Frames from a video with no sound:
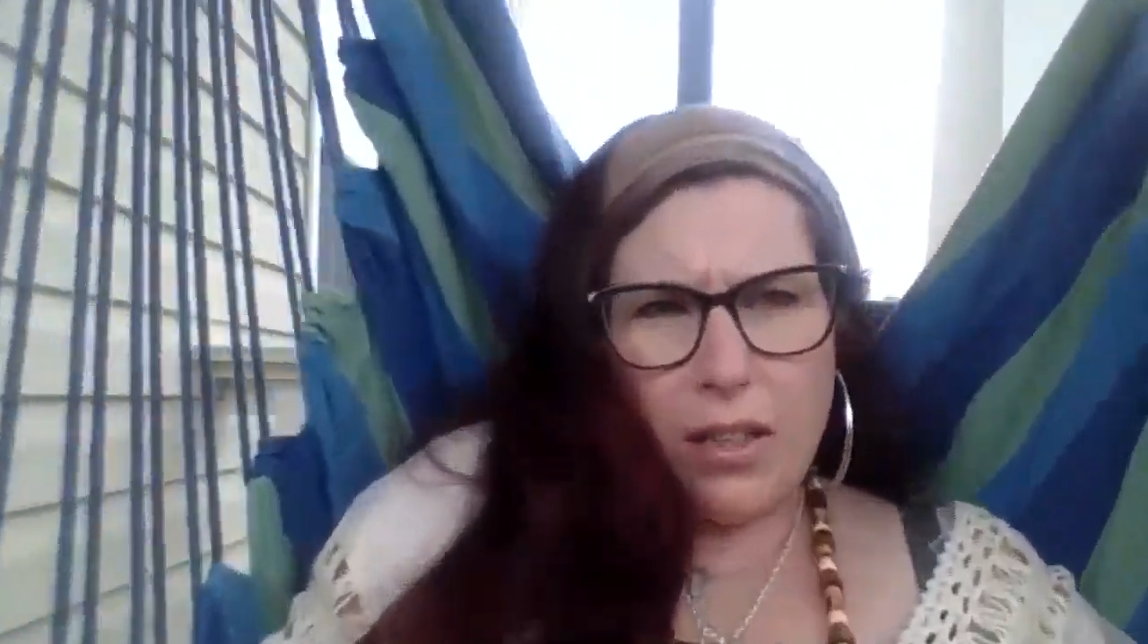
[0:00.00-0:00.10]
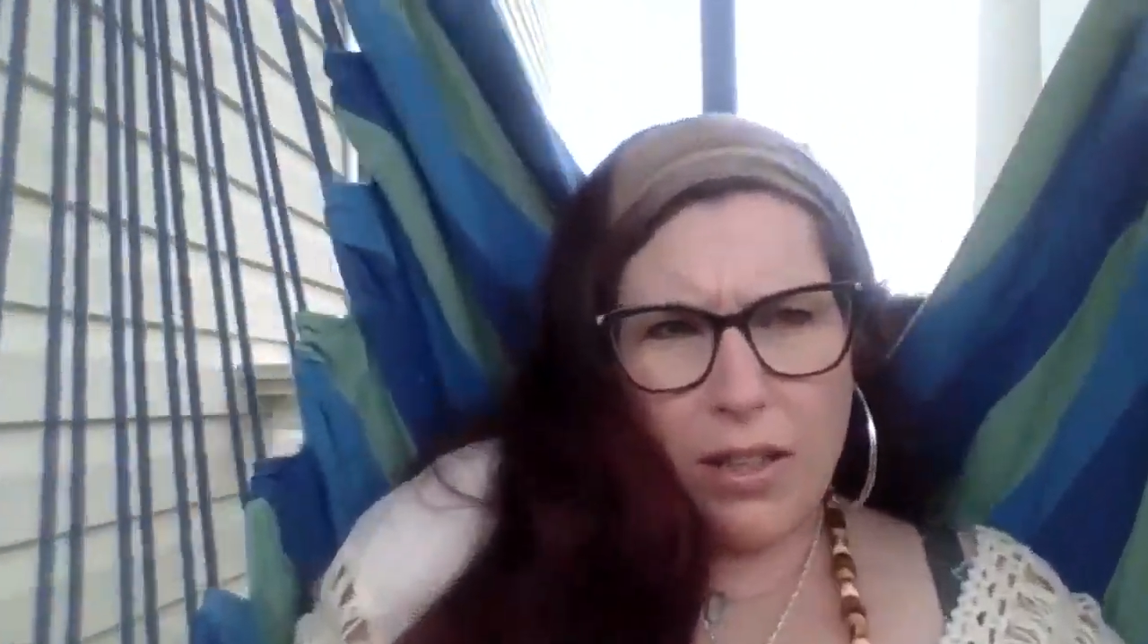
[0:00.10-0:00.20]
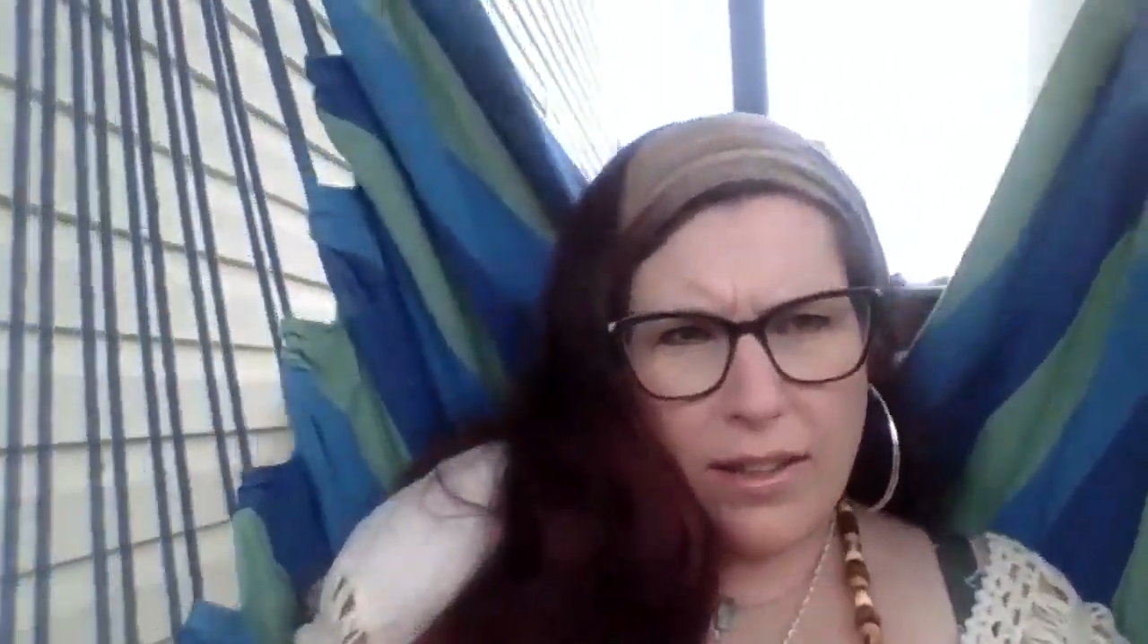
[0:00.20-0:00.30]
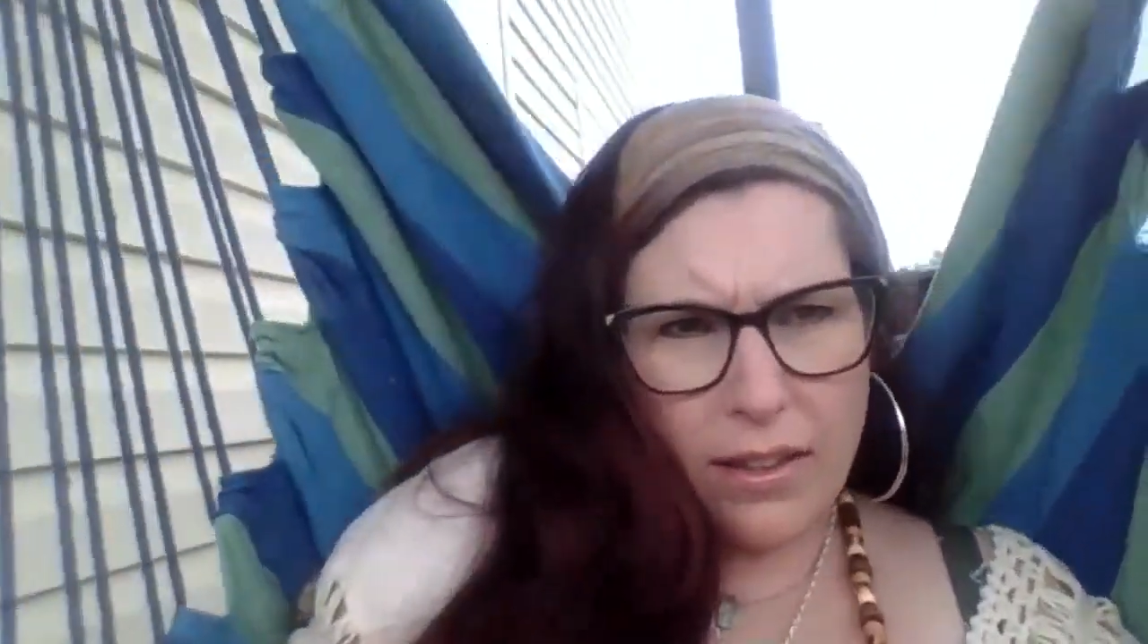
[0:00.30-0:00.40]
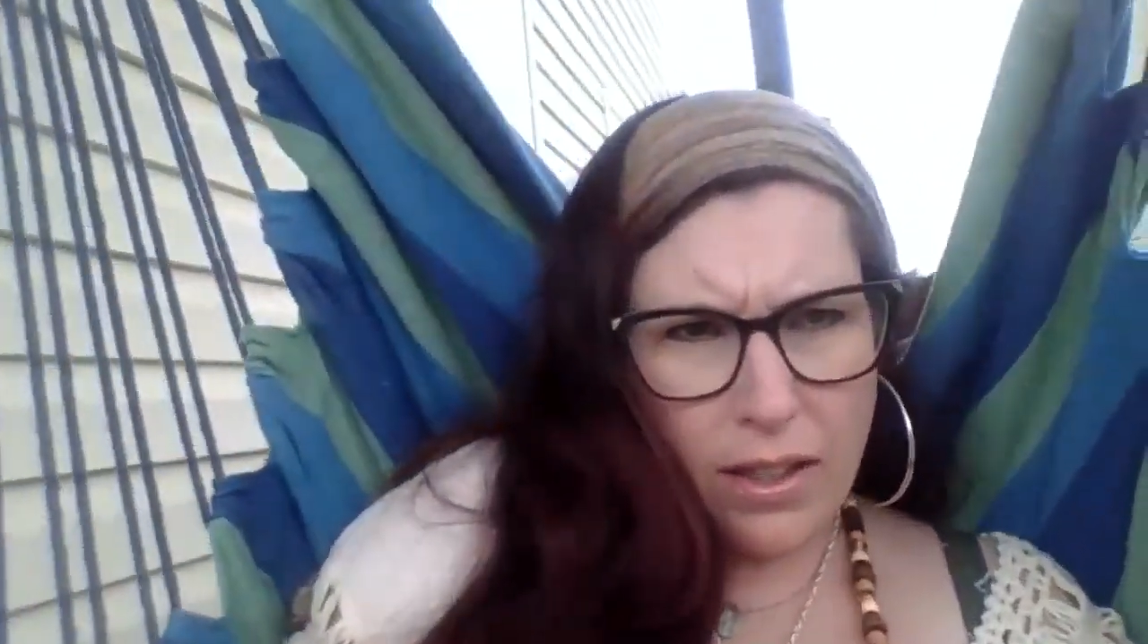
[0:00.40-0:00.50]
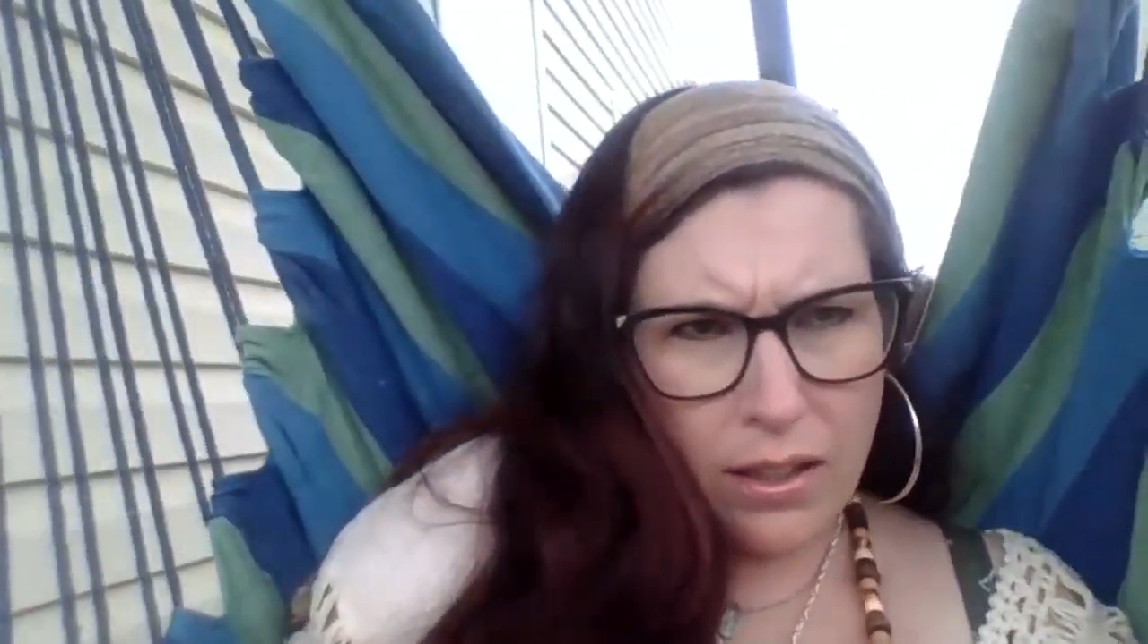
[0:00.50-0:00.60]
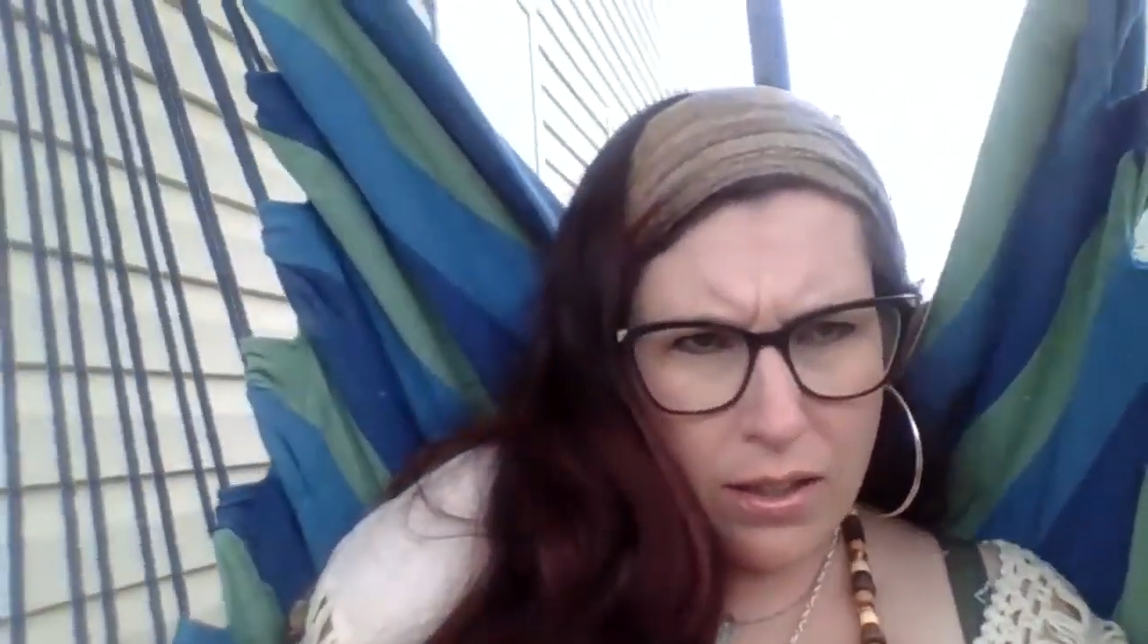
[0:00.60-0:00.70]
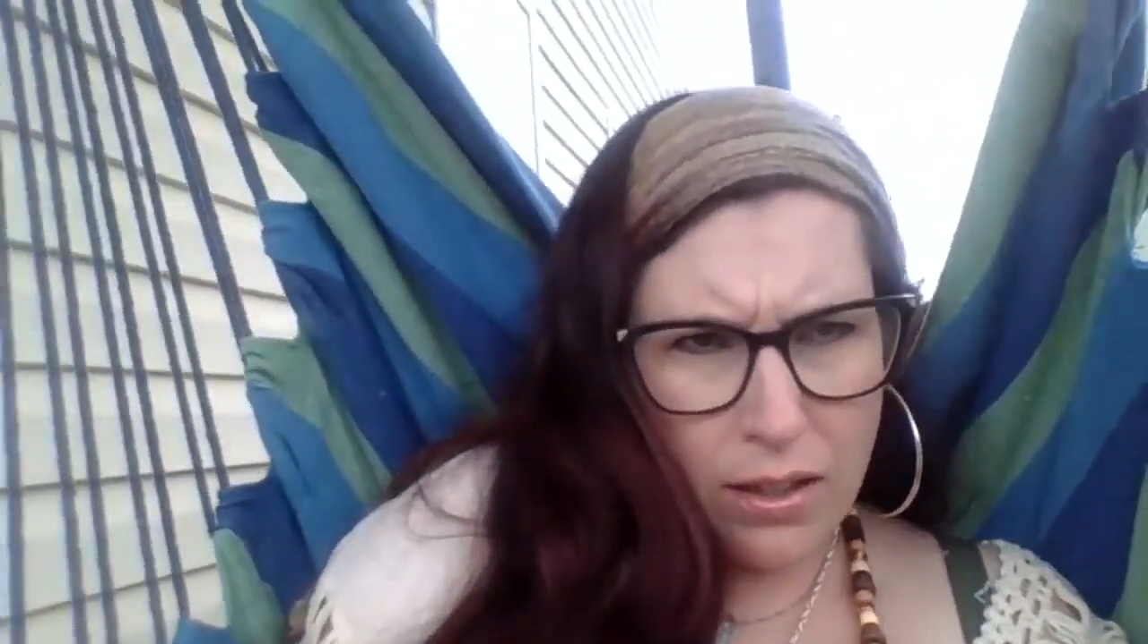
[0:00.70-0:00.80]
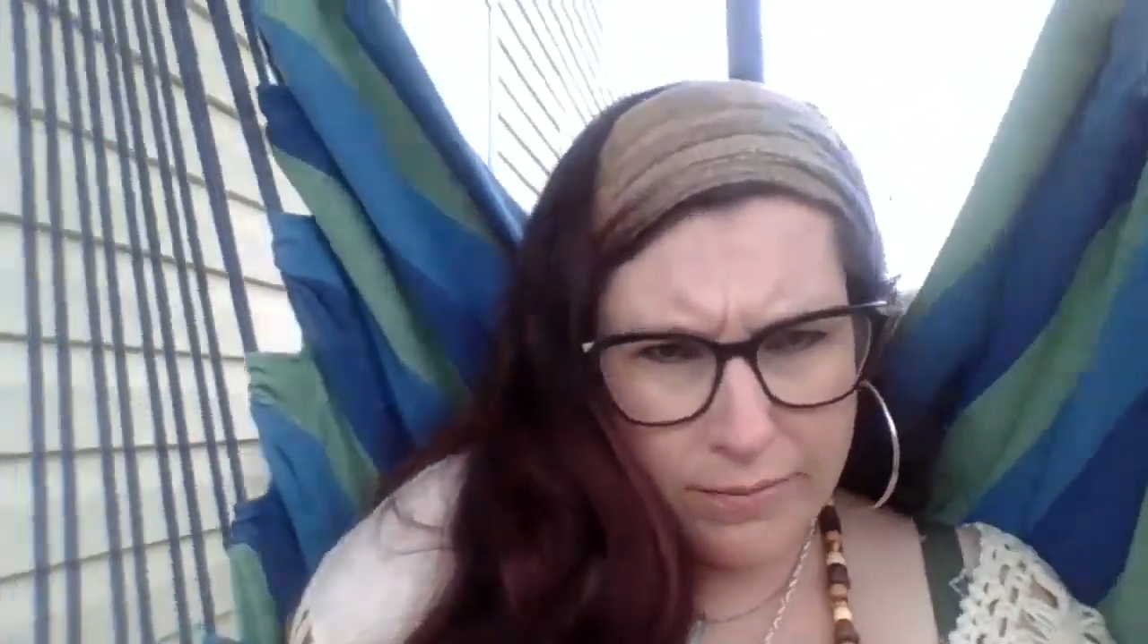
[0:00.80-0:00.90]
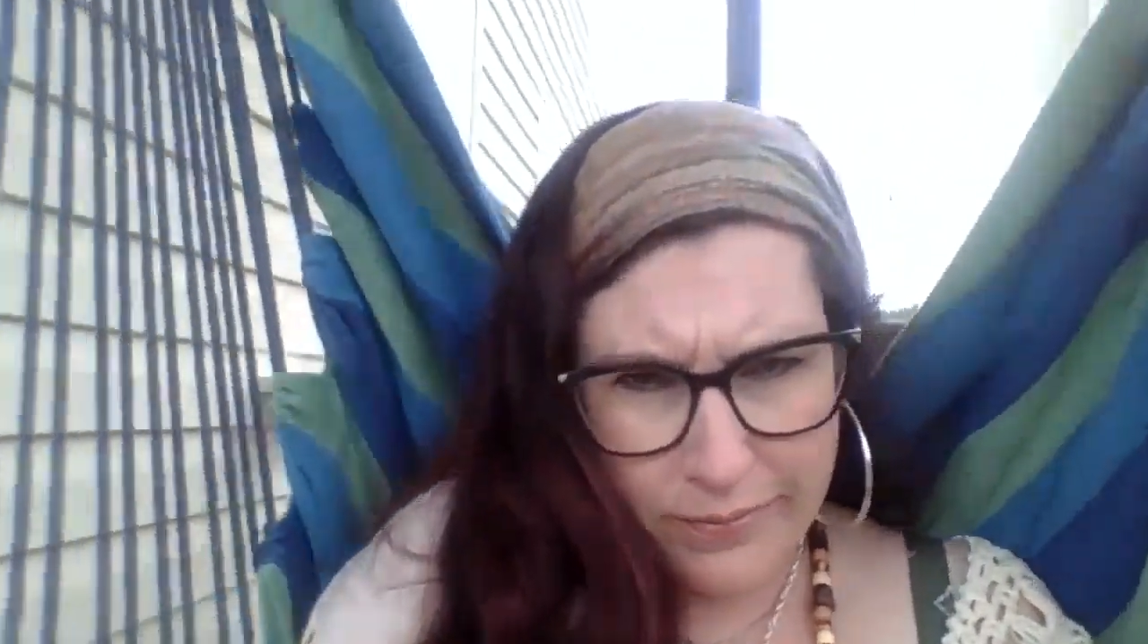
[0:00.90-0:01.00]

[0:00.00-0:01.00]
I think.